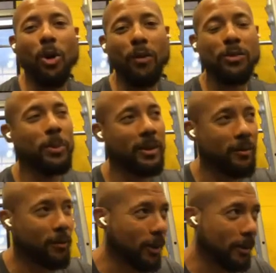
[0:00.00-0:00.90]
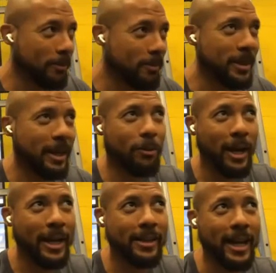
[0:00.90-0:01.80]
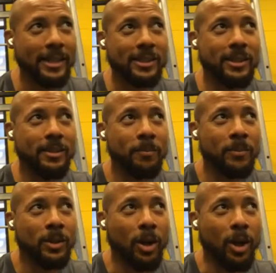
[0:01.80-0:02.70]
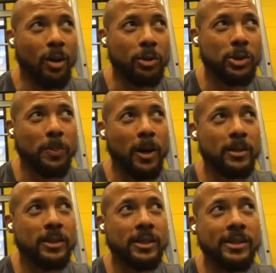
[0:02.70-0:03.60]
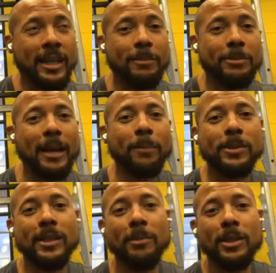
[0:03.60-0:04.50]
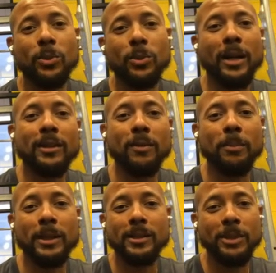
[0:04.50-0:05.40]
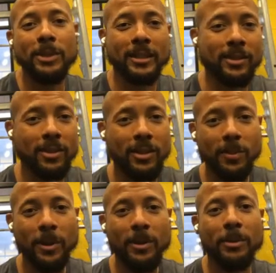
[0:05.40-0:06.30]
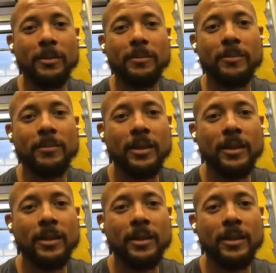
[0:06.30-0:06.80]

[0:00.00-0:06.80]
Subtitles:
the offspring from that rat actually respond to the same type of stimulus without even being subjected to the experiment.